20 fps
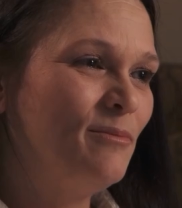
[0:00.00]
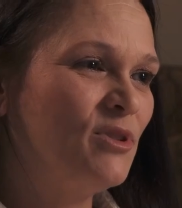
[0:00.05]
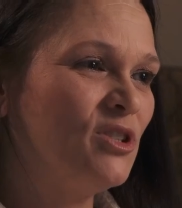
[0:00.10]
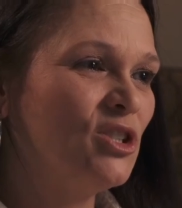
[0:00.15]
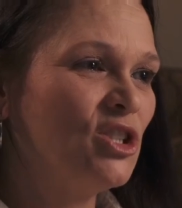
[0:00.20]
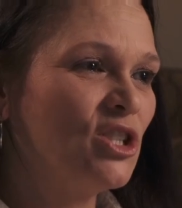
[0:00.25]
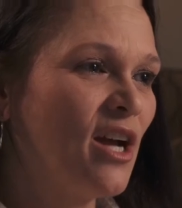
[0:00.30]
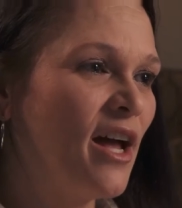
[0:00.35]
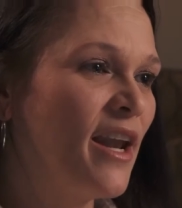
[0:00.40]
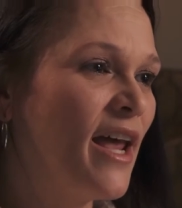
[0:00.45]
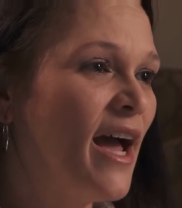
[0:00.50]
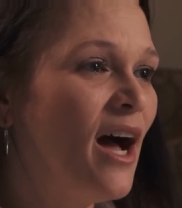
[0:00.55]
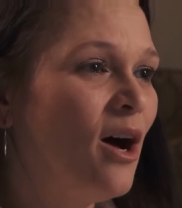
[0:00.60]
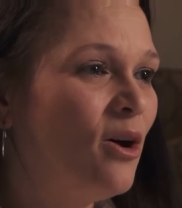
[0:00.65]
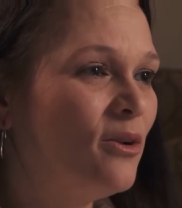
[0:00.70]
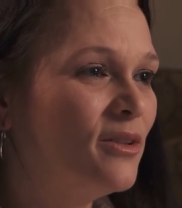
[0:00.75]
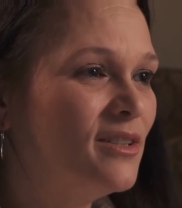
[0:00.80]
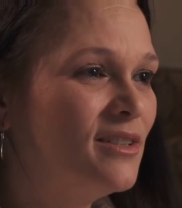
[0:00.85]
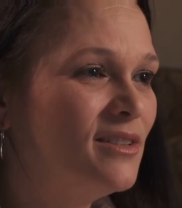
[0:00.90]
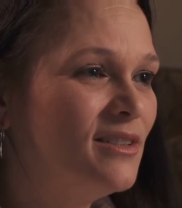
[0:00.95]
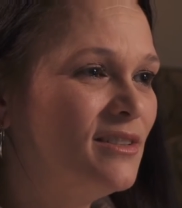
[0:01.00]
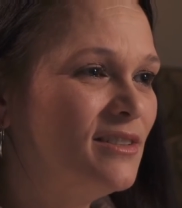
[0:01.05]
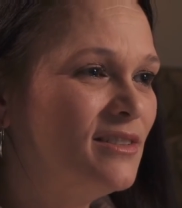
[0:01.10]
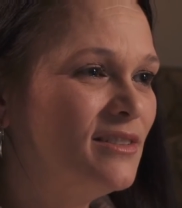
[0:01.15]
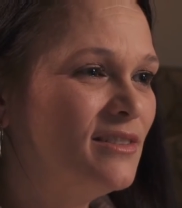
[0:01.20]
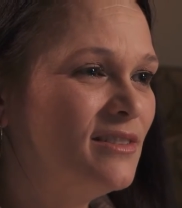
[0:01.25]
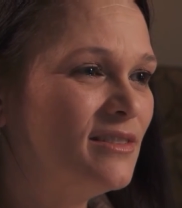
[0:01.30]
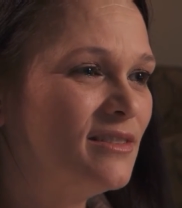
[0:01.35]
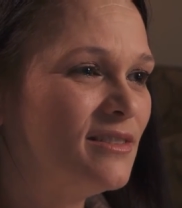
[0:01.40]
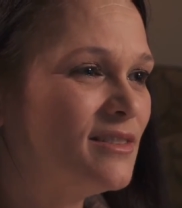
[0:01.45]
And she got out,
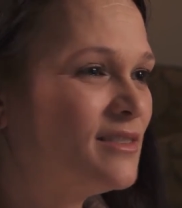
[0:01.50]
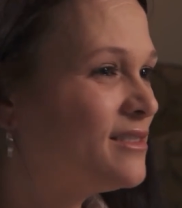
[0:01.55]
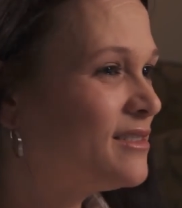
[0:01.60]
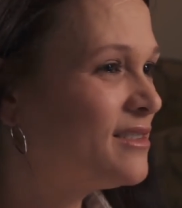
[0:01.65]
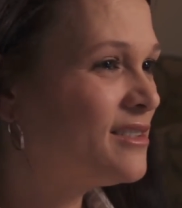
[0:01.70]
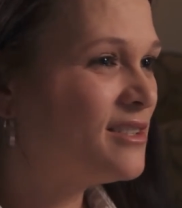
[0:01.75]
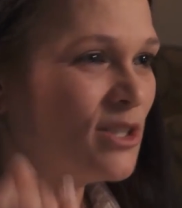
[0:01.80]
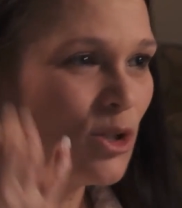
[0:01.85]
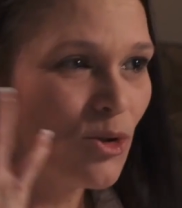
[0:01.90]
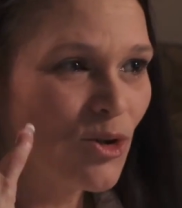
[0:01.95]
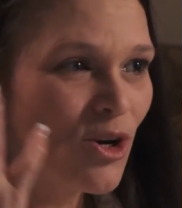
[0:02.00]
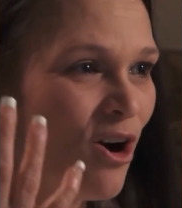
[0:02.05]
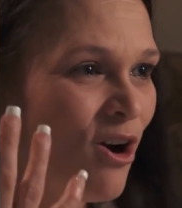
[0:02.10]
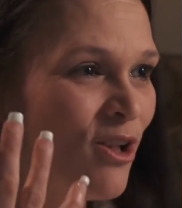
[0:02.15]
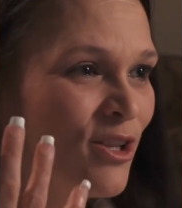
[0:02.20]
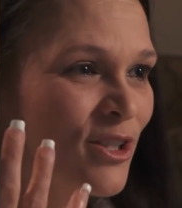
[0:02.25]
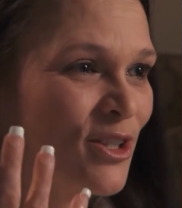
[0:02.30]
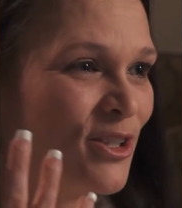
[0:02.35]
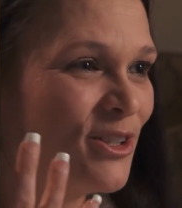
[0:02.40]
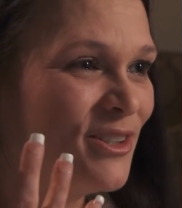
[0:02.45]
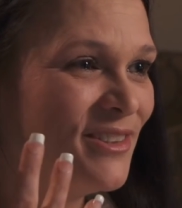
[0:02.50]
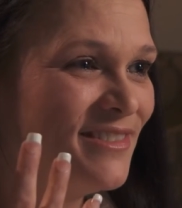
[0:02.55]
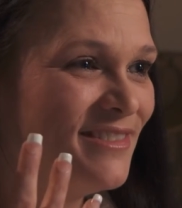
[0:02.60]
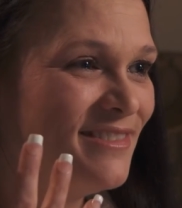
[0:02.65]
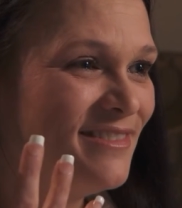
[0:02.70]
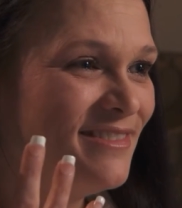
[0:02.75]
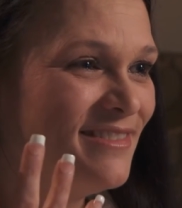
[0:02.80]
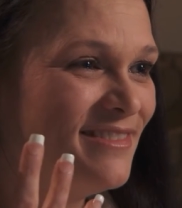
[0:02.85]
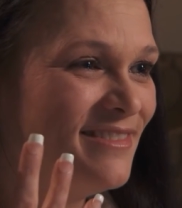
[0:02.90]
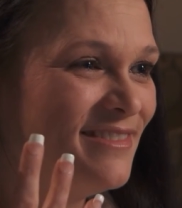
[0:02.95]
still calling her,
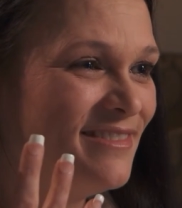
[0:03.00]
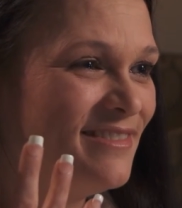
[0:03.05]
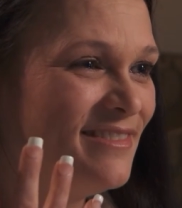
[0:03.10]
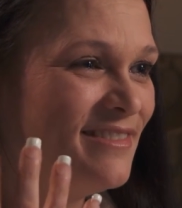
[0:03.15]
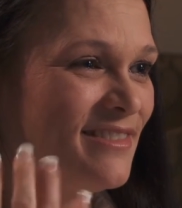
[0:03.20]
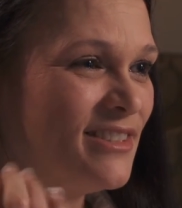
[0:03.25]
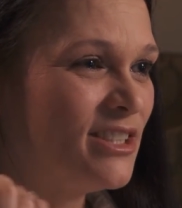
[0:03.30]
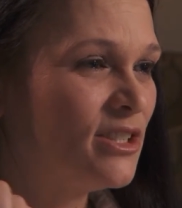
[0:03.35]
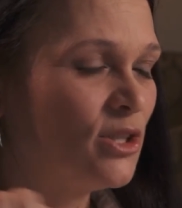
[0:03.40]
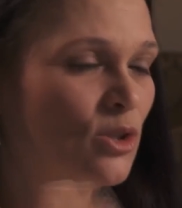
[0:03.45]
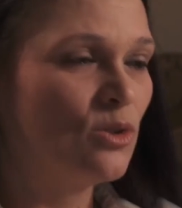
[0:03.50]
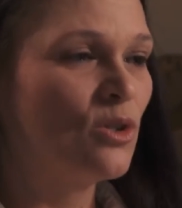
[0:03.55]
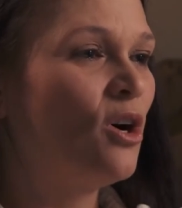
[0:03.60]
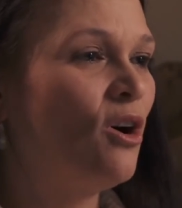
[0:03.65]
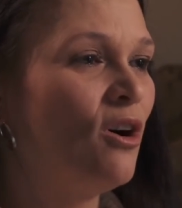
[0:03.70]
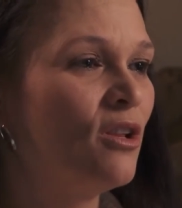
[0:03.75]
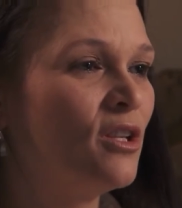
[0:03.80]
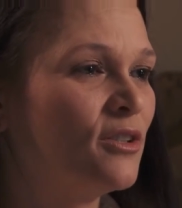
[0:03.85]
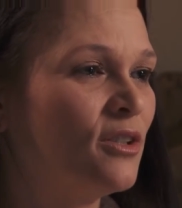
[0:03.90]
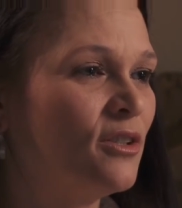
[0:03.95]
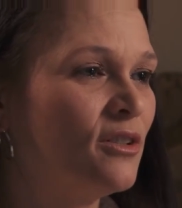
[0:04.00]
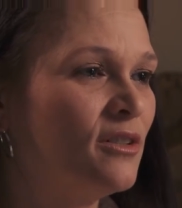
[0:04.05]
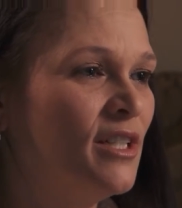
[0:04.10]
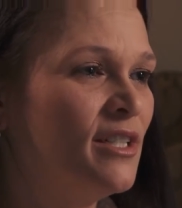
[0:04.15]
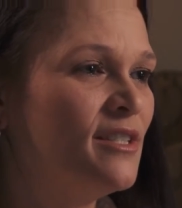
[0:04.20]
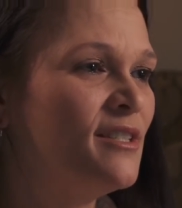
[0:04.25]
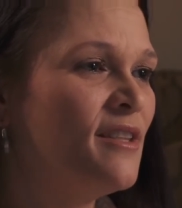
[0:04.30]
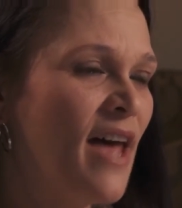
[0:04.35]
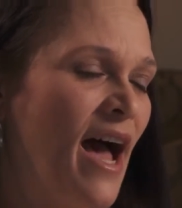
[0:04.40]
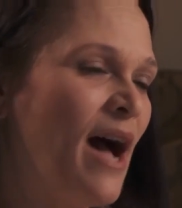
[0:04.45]
still calling her.
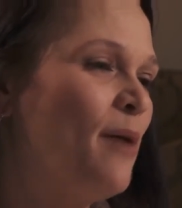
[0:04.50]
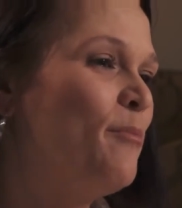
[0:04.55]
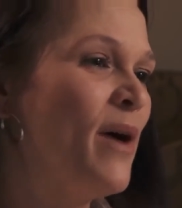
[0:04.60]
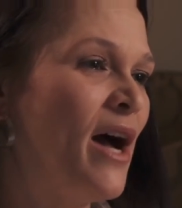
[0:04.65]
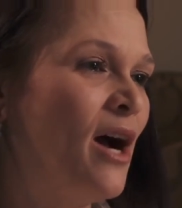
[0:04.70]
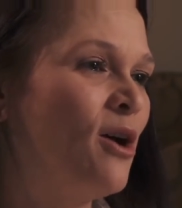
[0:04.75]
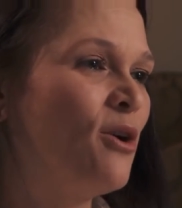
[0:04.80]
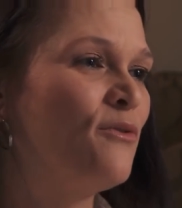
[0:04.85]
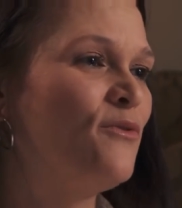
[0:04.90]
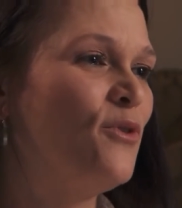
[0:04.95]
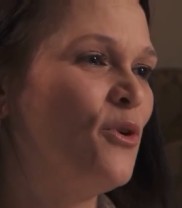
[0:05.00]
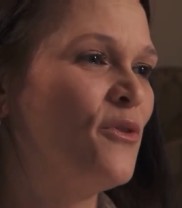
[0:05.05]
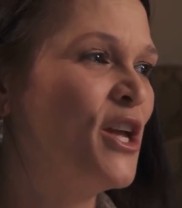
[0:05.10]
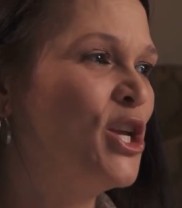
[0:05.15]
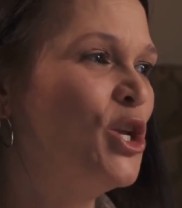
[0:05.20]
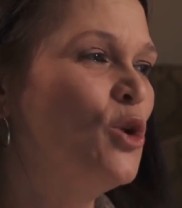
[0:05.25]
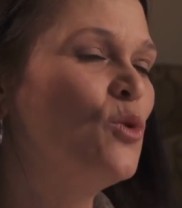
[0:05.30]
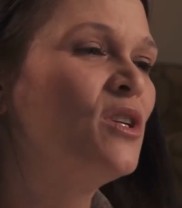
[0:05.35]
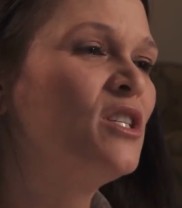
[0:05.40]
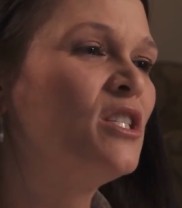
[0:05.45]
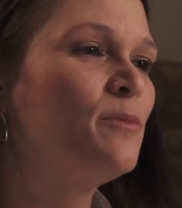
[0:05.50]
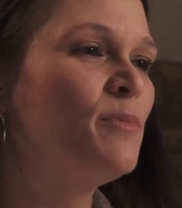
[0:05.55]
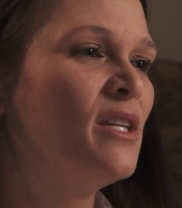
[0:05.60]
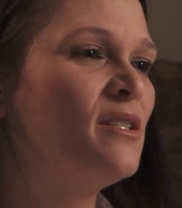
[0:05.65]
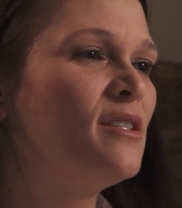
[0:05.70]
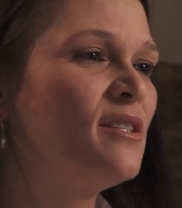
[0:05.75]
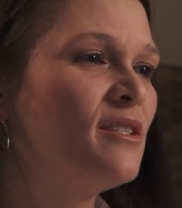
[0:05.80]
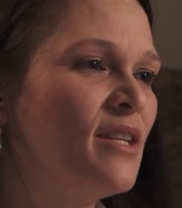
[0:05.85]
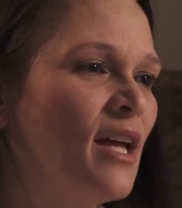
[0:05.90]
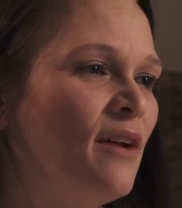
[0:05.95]
It's that powerful that you could
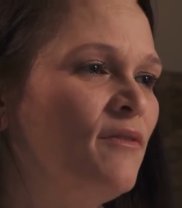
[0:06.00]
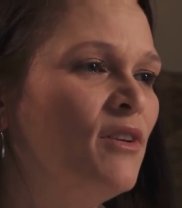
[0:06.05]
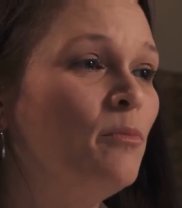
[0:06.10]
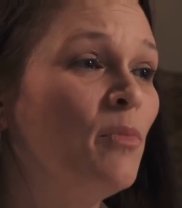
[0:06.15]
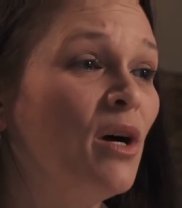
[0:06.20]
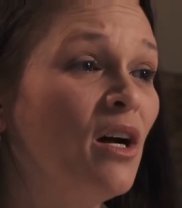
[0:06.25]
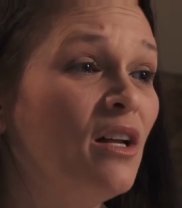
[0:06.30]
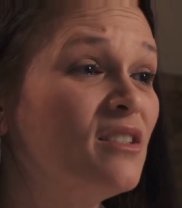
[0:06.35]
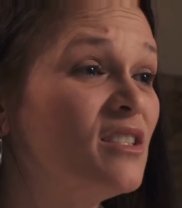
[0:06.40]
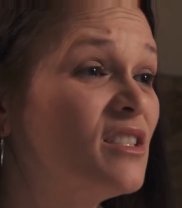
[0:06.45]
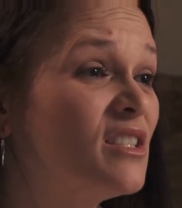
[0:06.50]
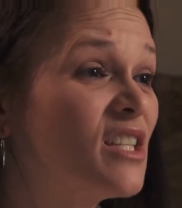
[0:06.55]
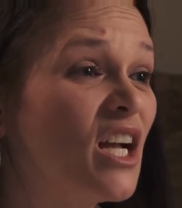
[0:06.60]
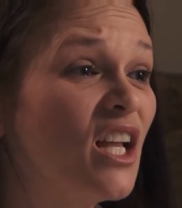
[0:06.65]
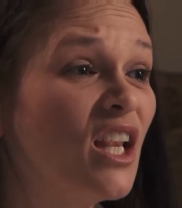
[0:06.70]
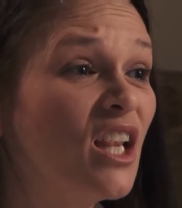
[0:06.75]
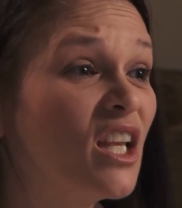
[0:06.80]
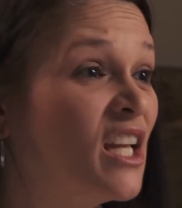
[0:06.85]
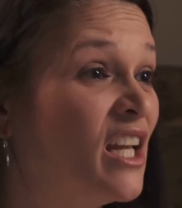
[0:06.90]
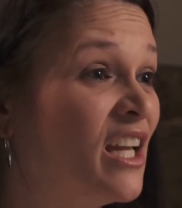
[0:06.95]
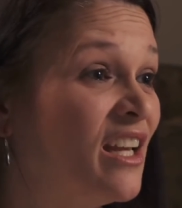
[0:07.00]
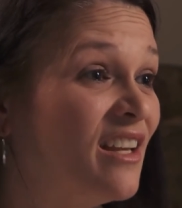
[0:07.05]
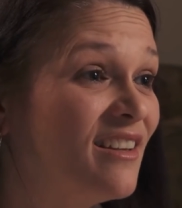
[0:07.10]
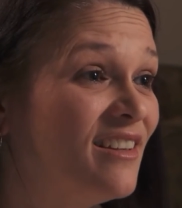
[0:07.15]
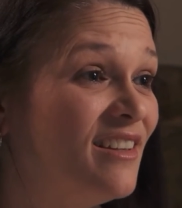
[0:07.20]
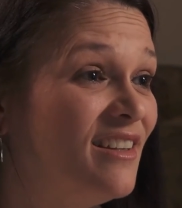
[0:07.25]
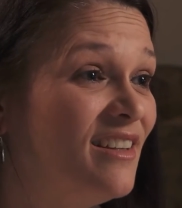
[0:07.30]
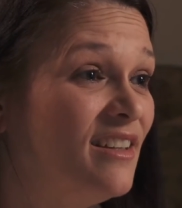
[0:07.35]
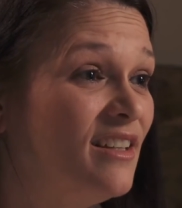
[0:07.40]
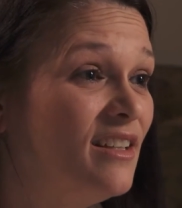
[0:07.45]
spend 7 months clean,
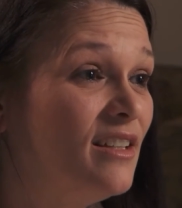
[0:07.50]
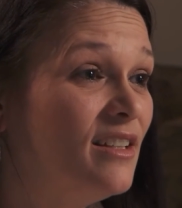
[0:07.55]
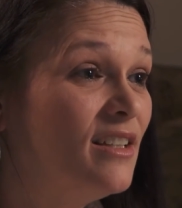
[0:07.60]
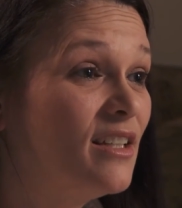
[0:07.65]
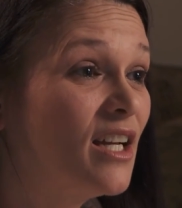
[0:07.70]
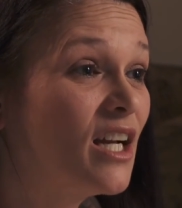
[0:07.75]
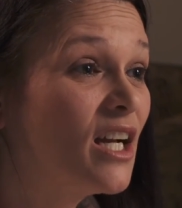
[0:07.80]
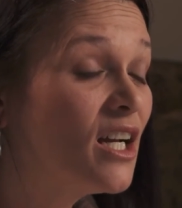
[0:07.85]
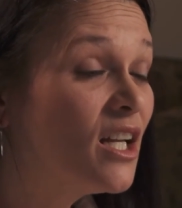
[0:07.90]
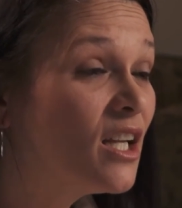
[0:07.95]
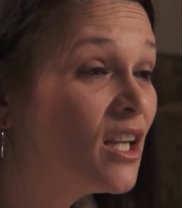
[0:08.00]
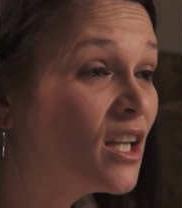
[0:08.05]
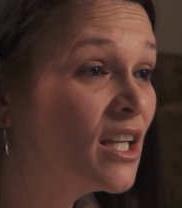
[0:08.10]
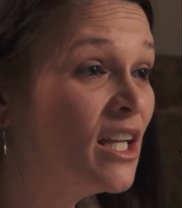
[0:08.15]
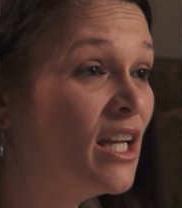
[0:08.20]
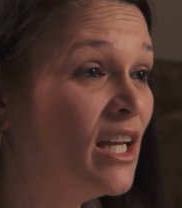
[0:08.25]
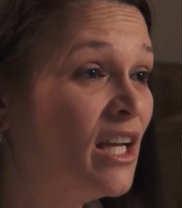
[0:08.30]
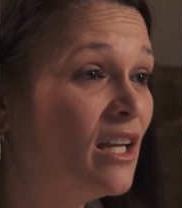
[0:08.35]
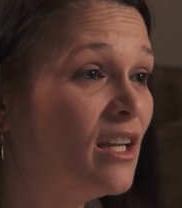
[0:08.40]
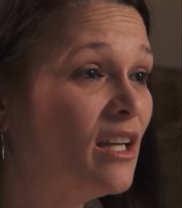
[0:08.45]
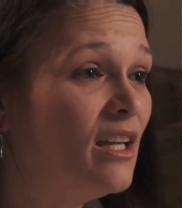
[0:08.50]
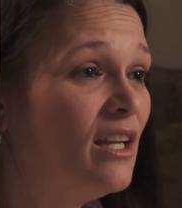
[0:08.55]
clean,